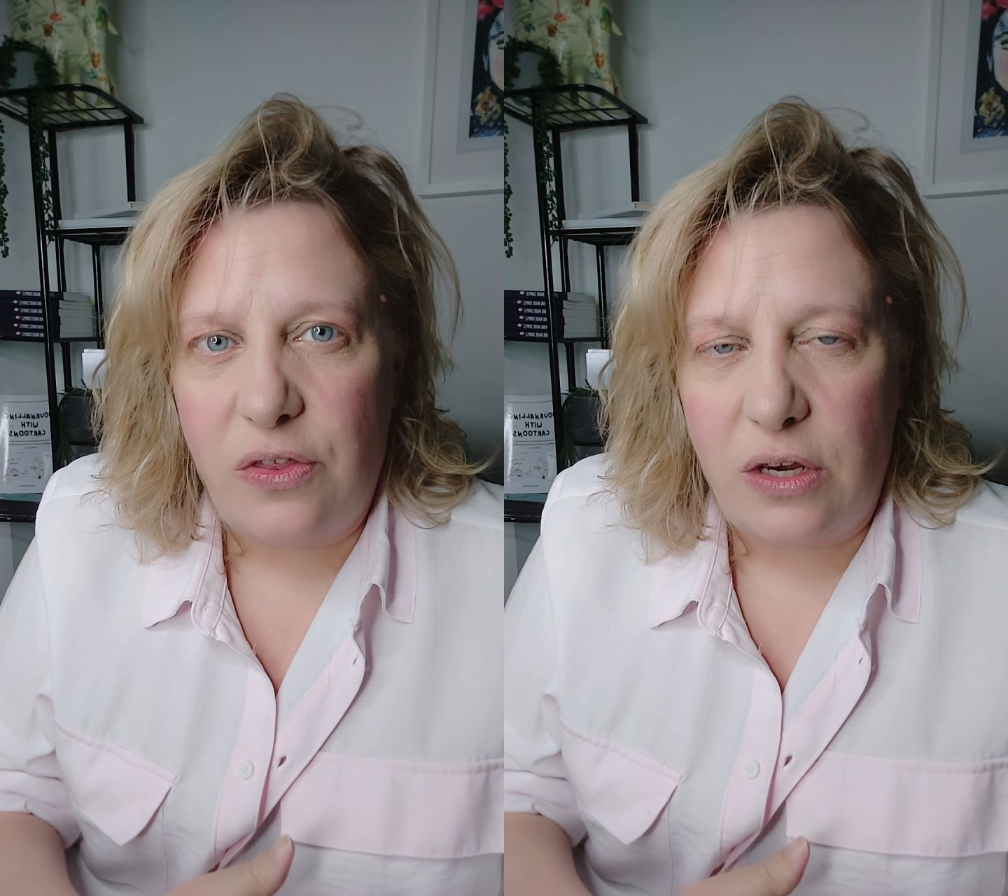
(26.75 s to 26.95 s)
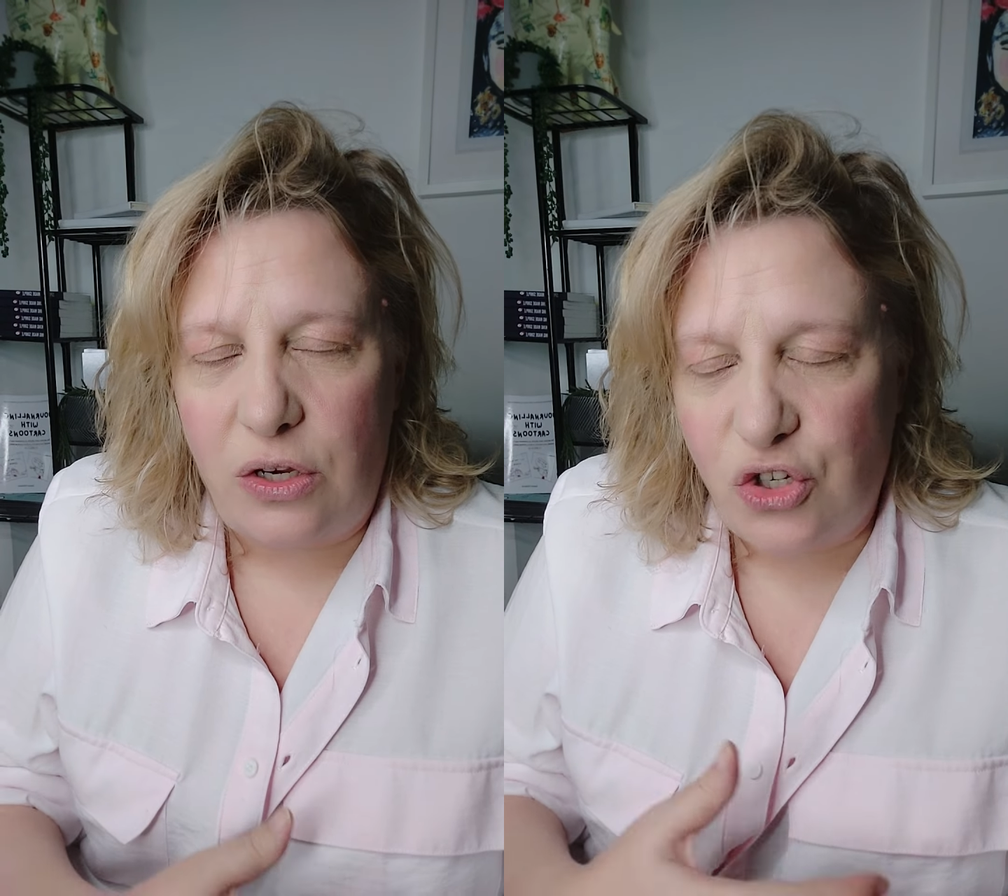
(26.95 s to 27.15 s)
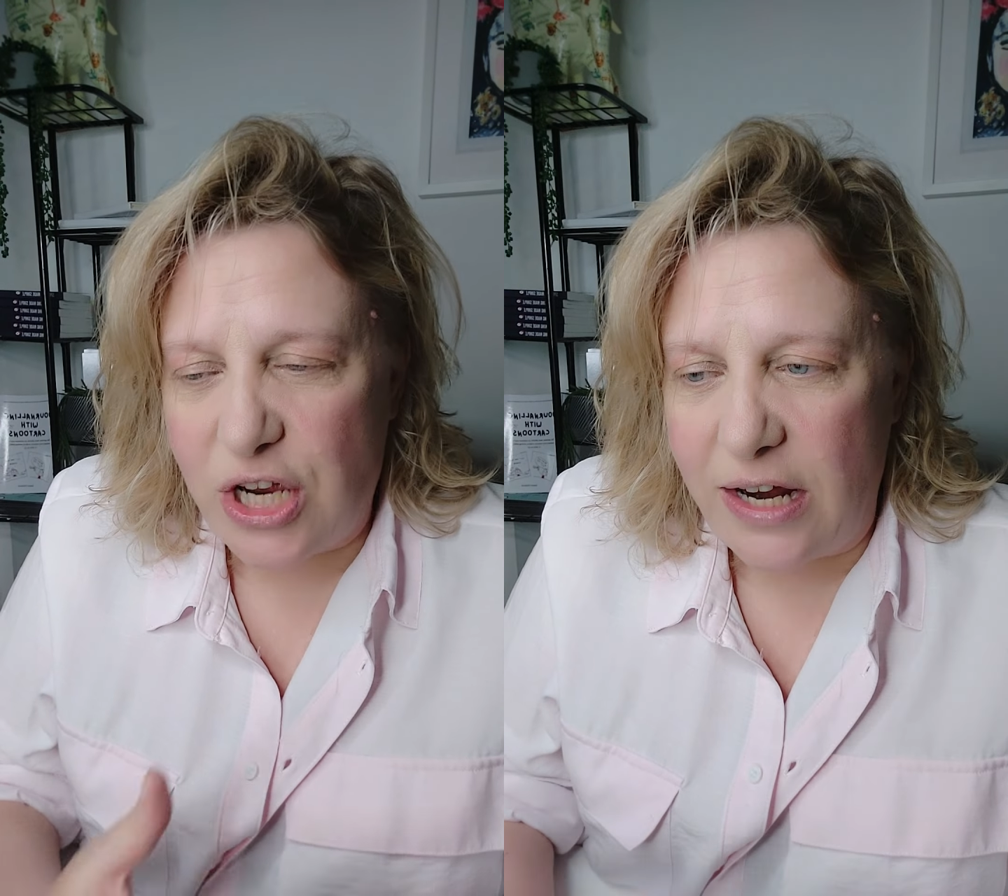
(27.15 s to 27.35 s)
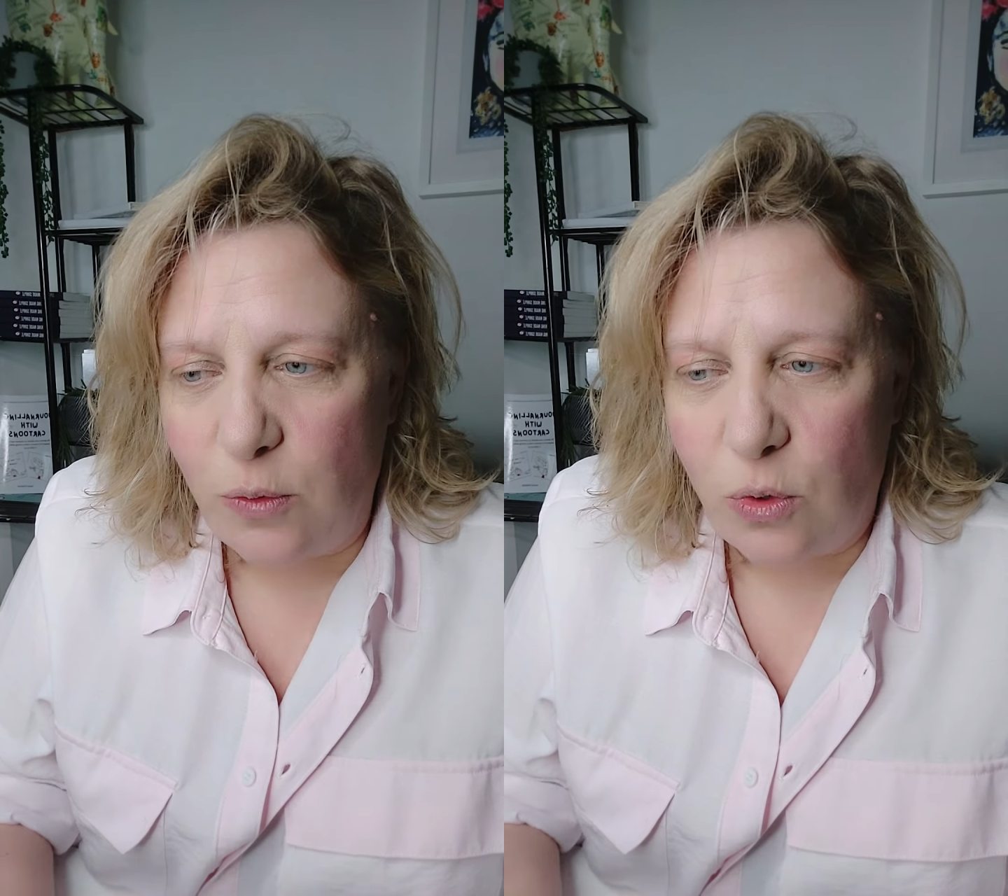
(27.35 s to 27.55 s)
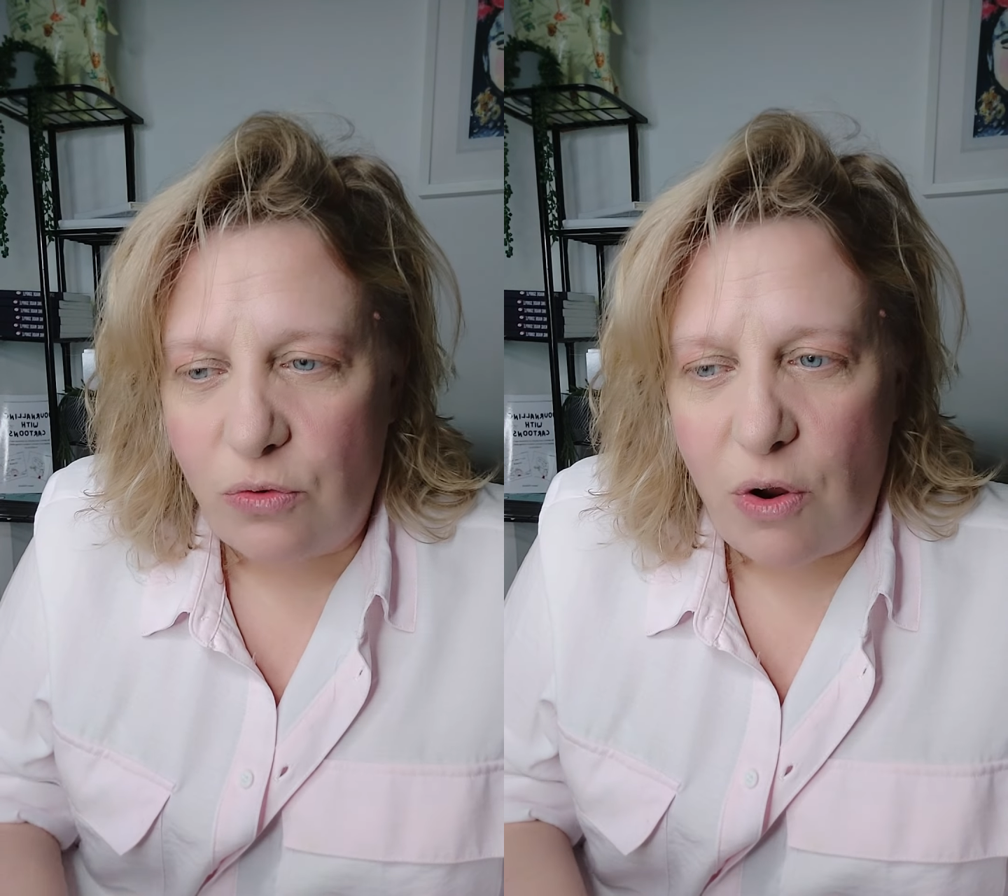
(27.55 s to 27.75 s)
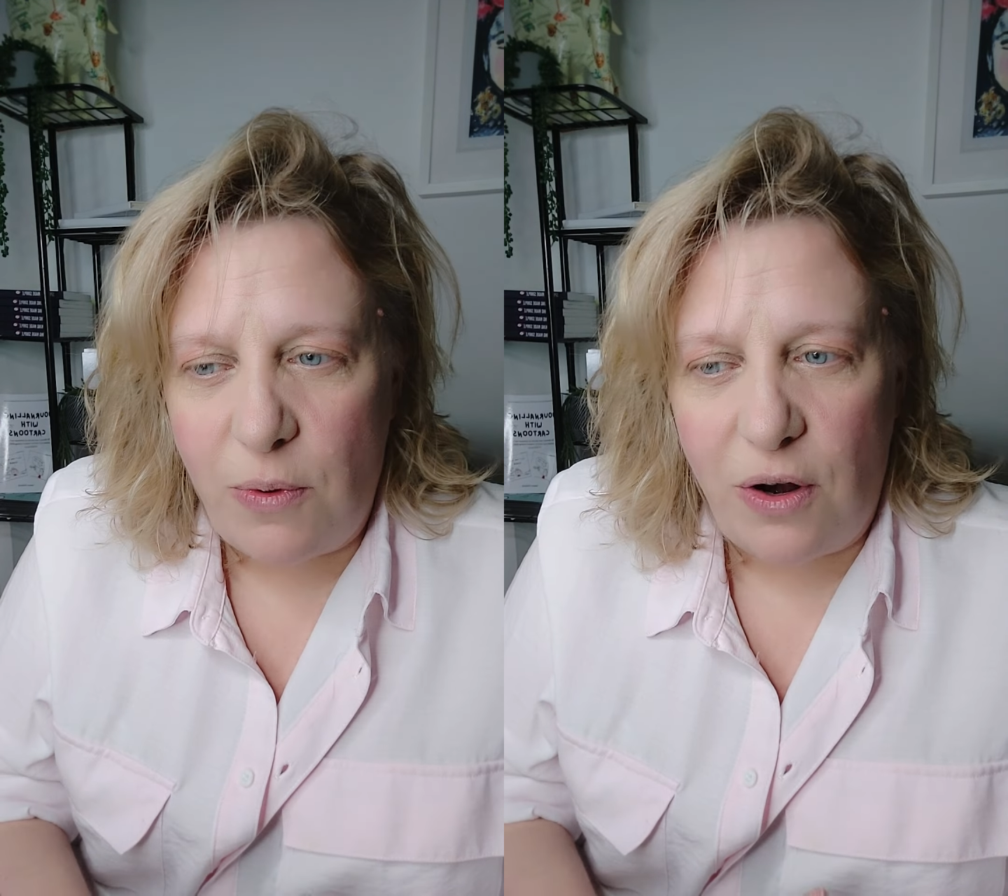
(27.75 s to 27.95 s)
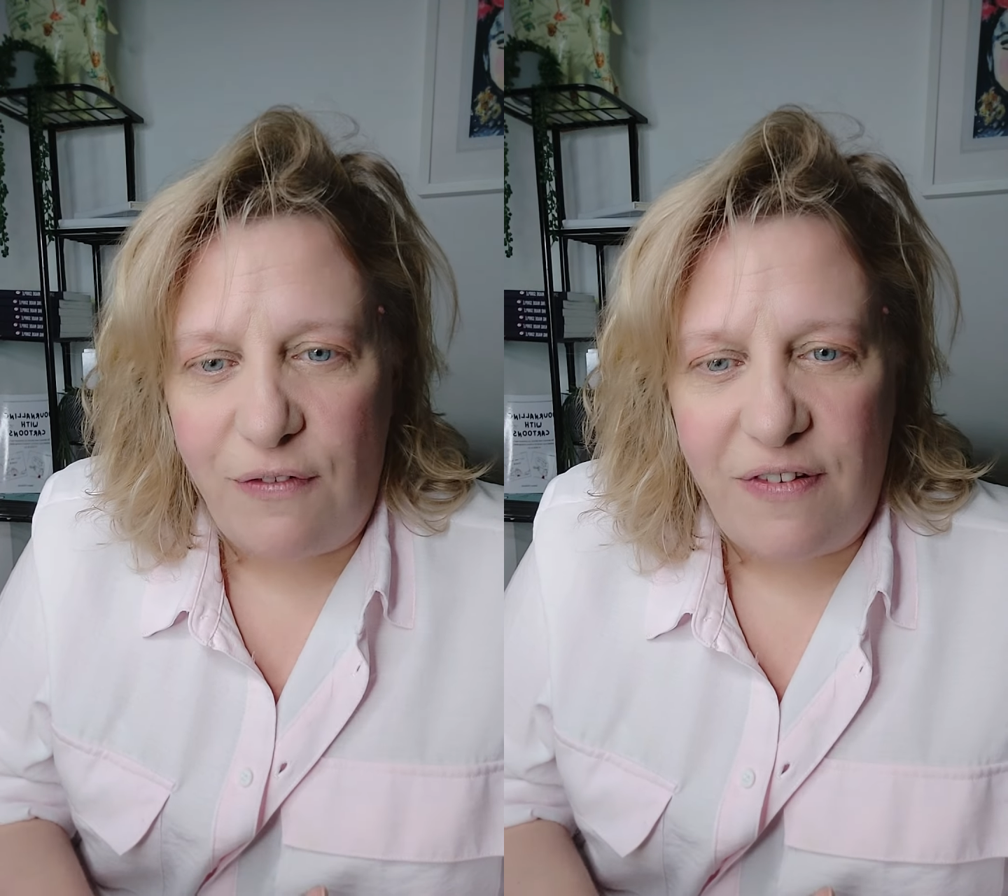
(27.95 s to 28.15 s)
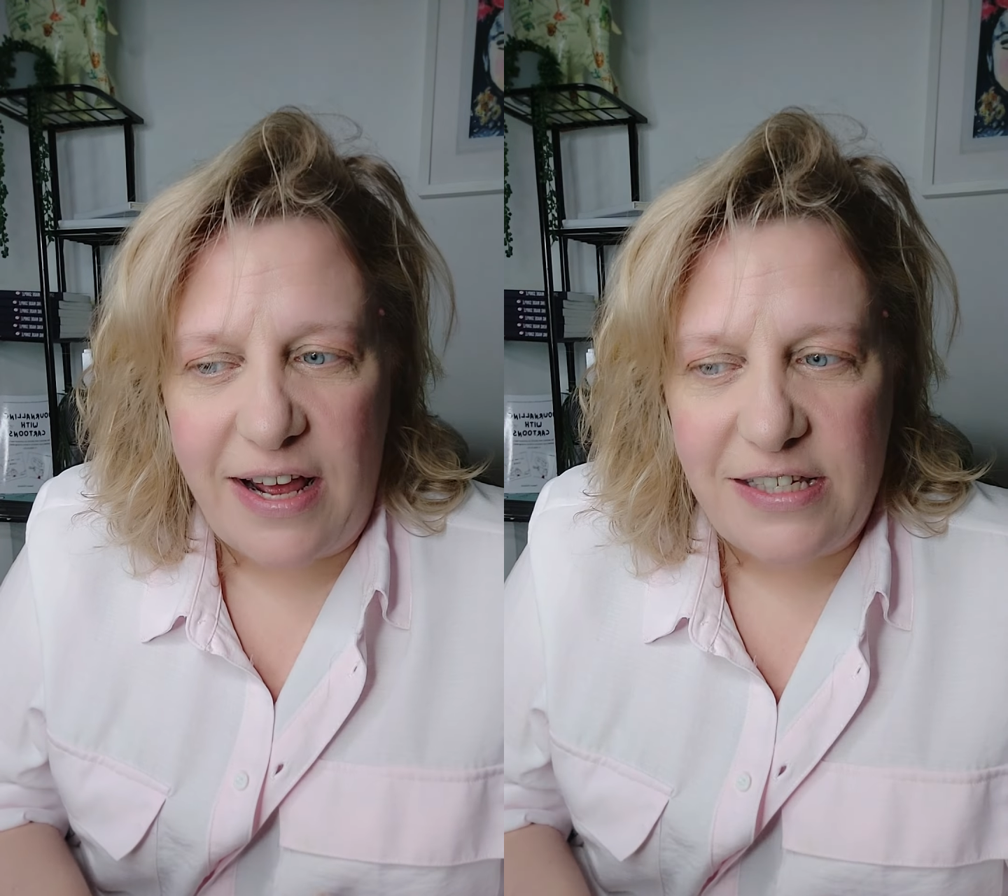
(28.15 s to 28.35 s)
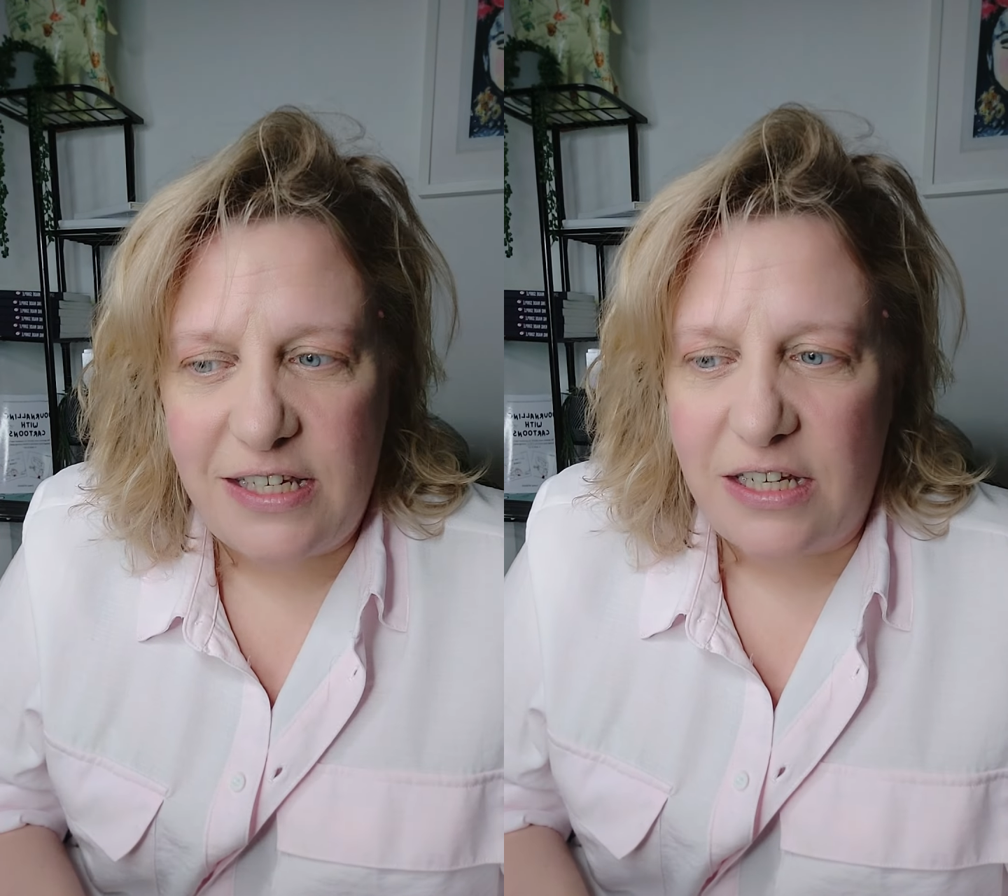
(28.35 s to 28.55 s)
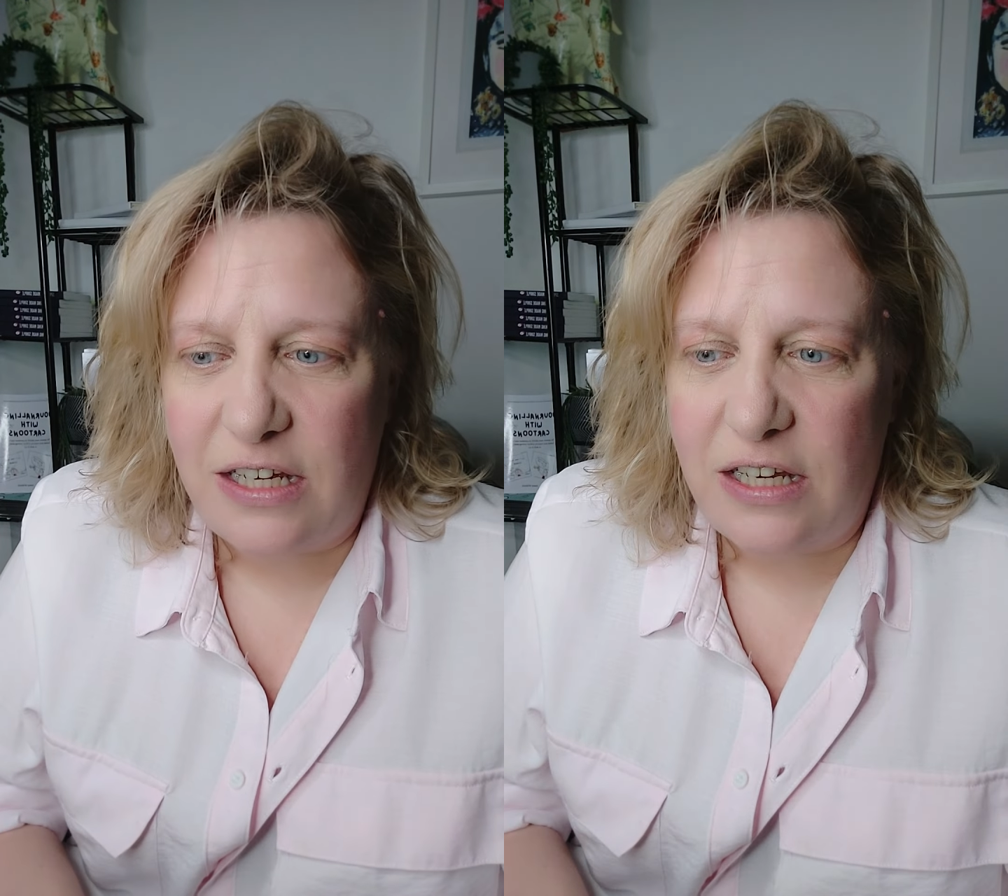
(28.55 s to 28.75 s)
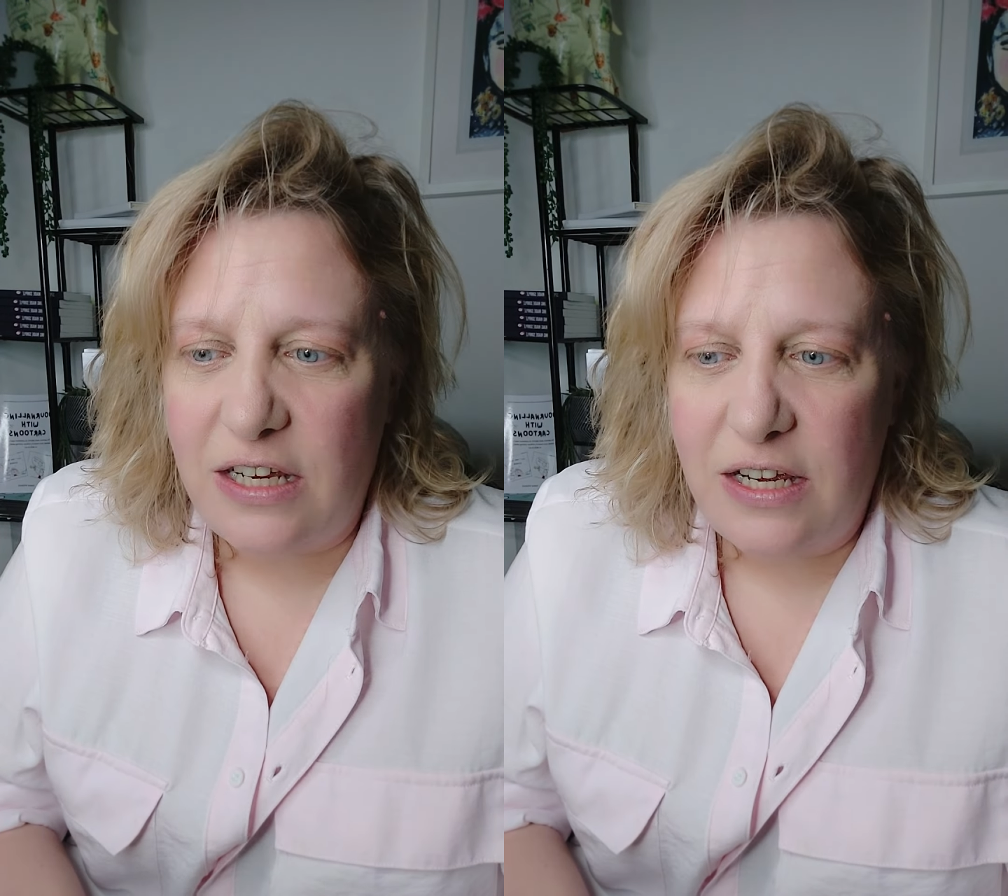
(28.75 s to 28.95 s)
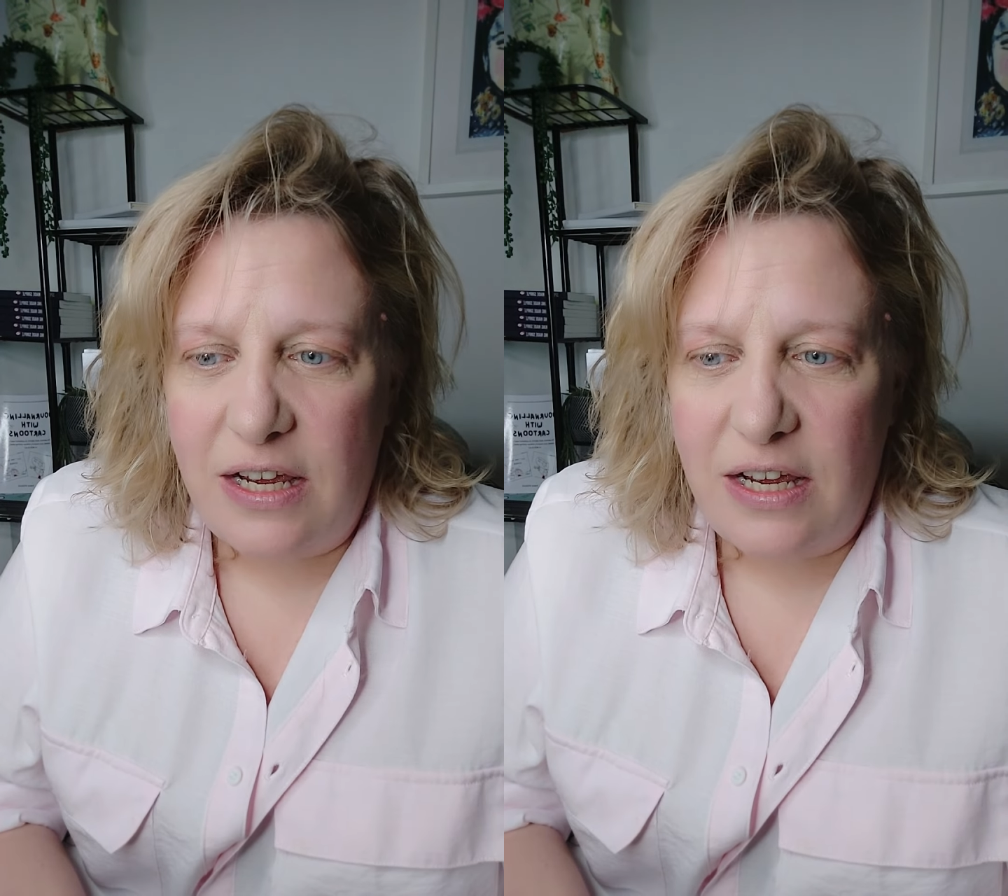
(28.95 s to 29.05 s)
and then your channel will grow a lot faster